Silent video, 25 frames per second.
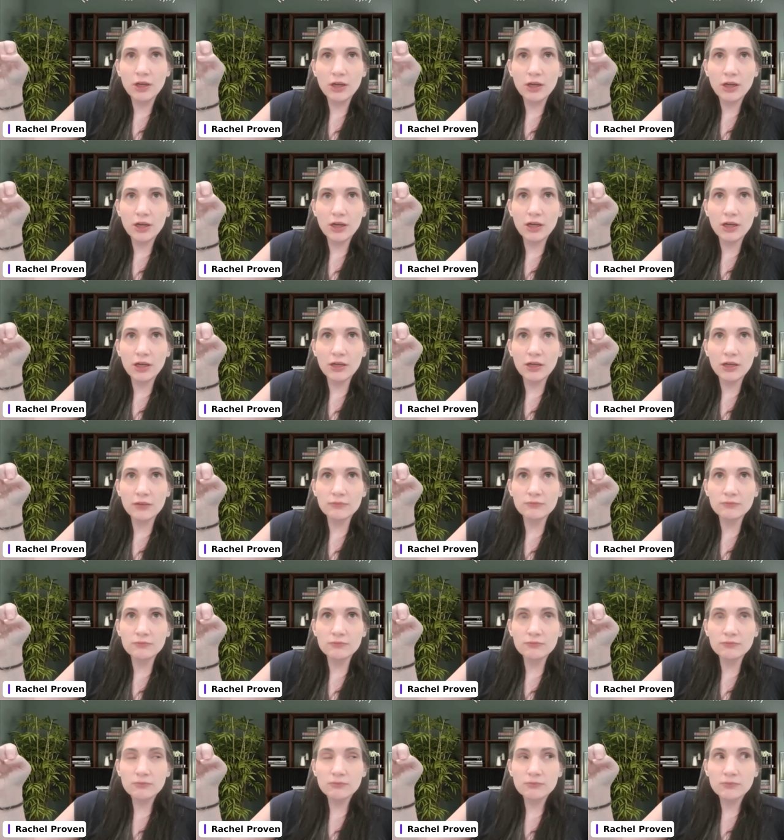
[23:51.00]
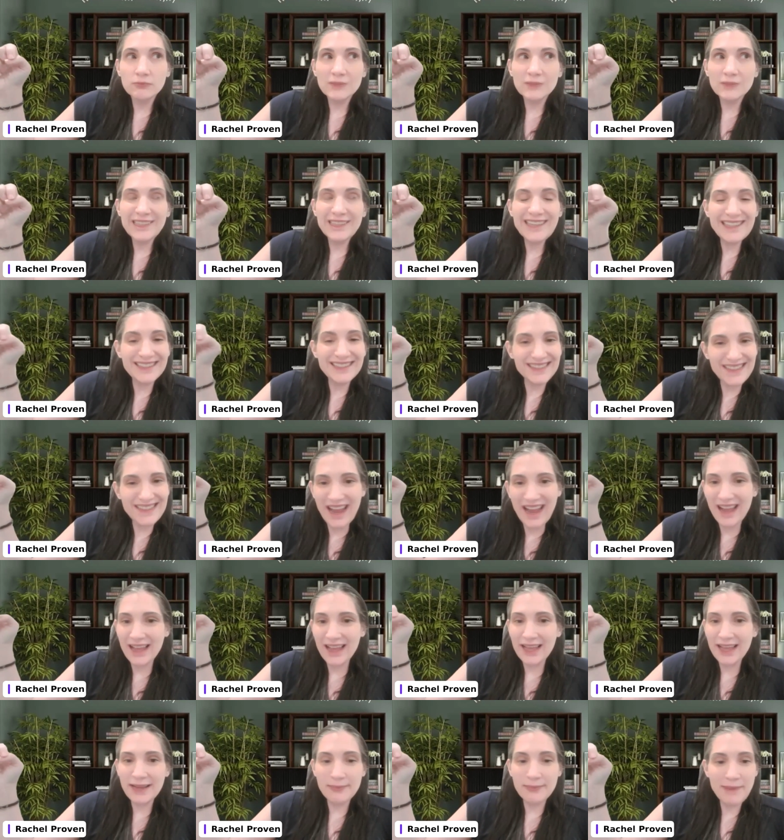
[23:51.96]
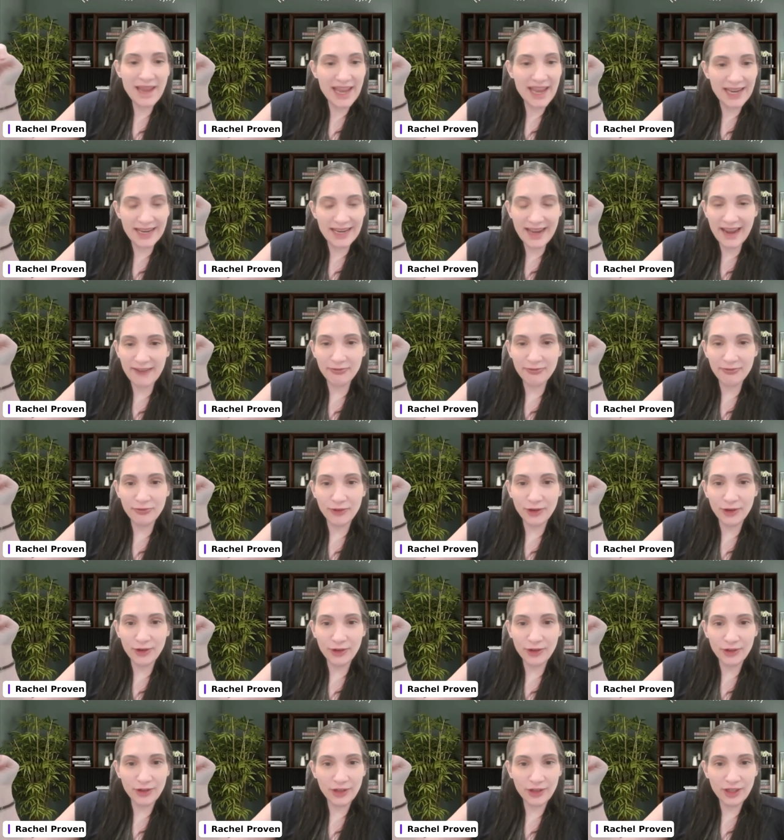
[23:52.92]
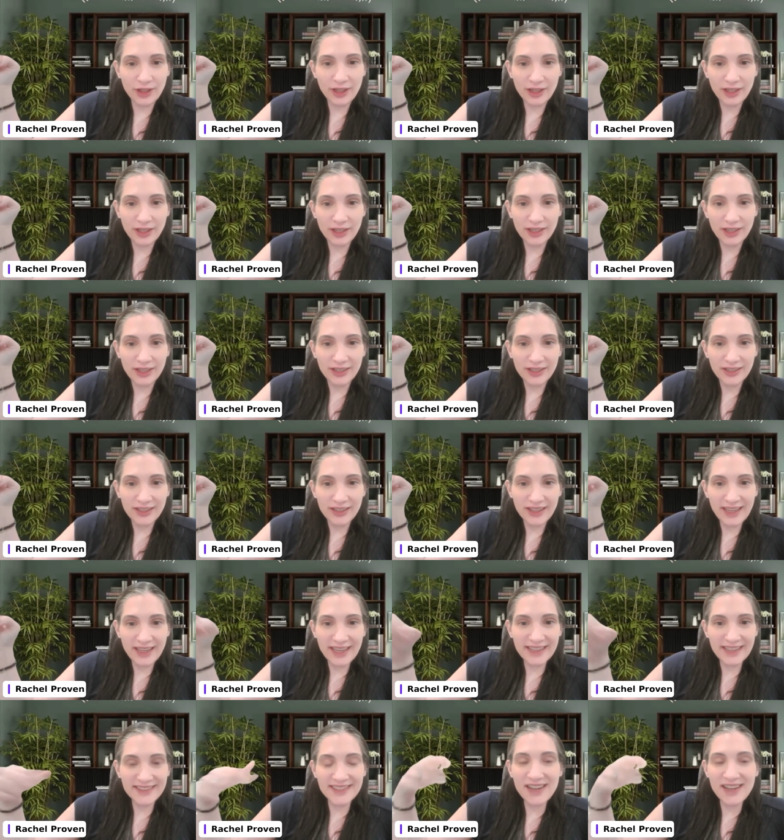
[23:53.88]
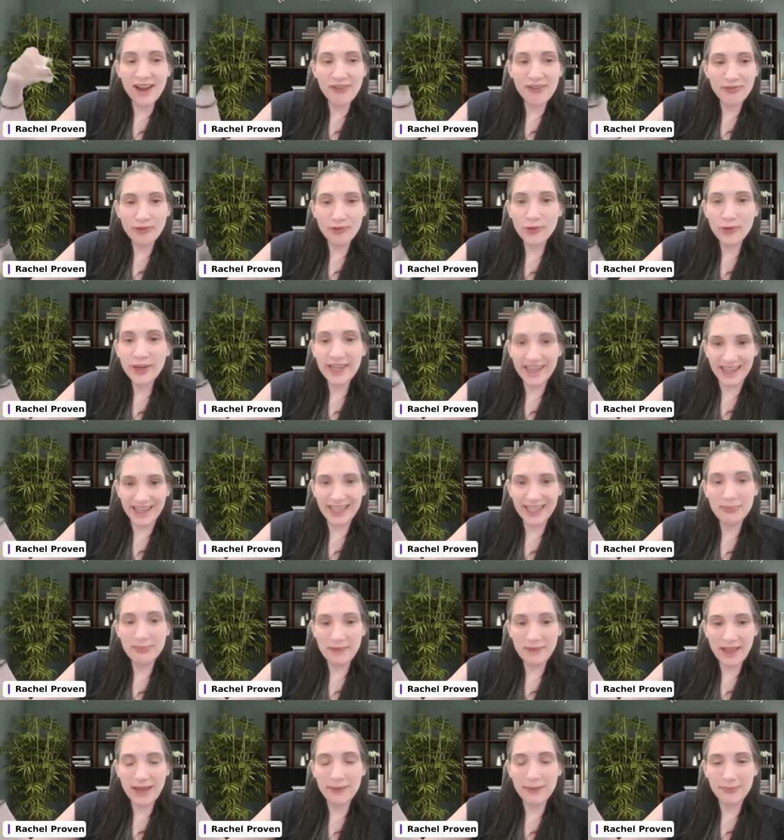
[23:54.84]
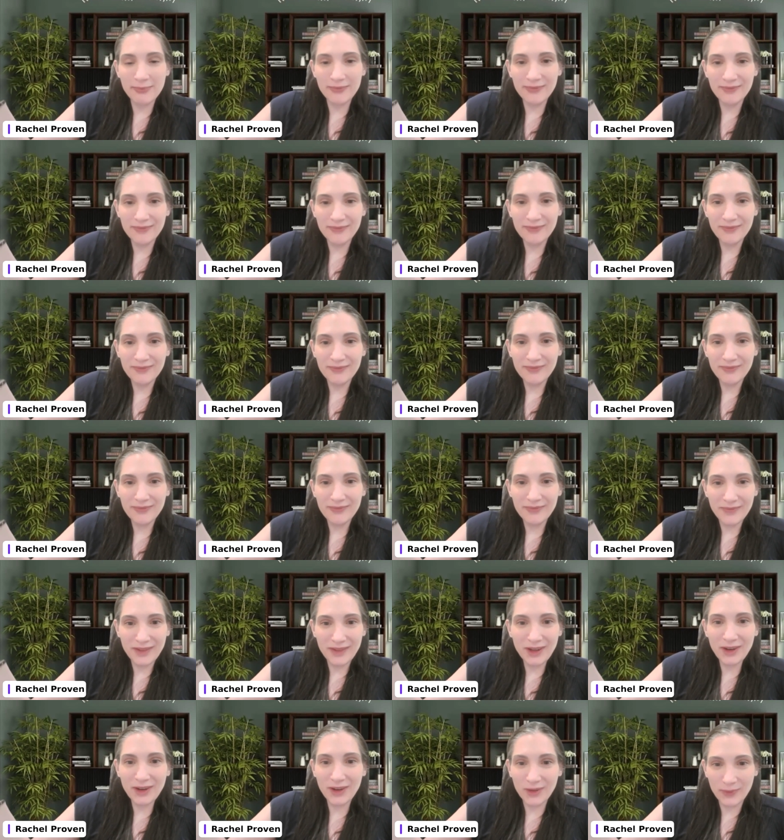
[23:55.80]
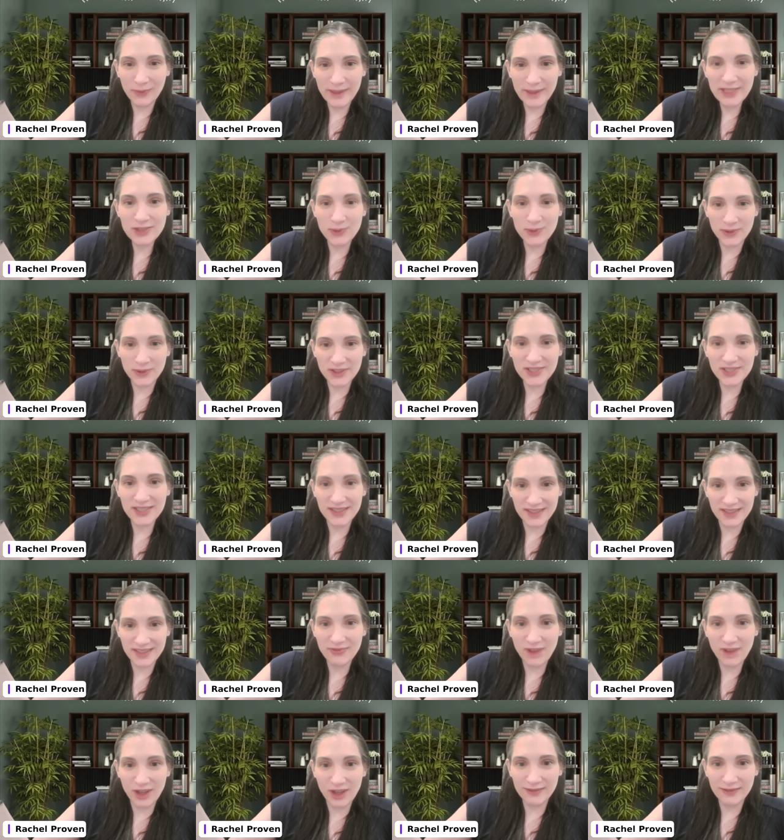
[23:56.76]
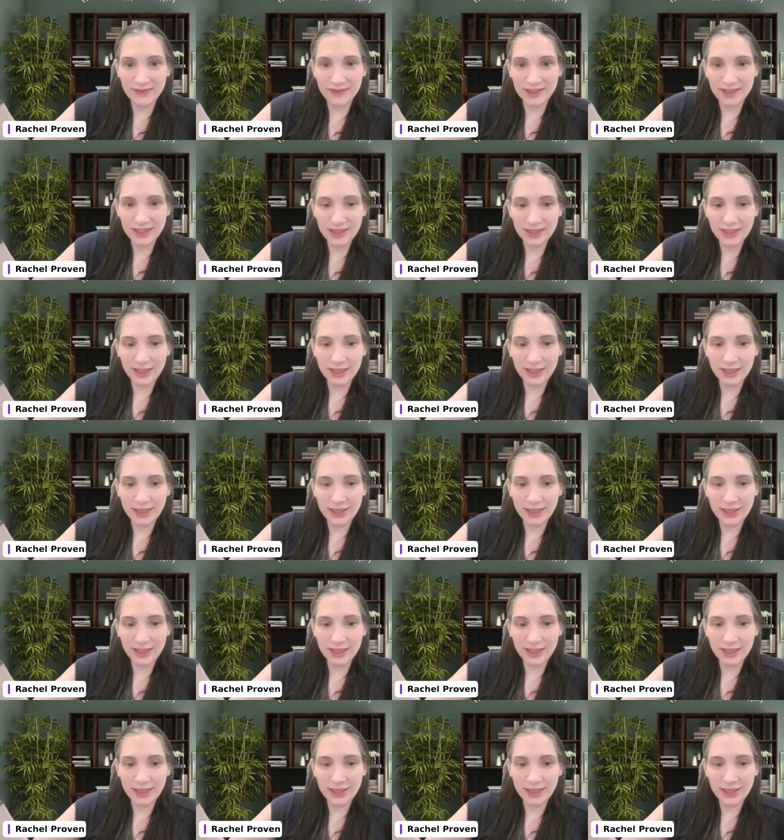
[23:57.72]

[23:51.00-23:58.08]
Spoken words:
in time and effort. Like, it's not free to keep them. There are resources involved.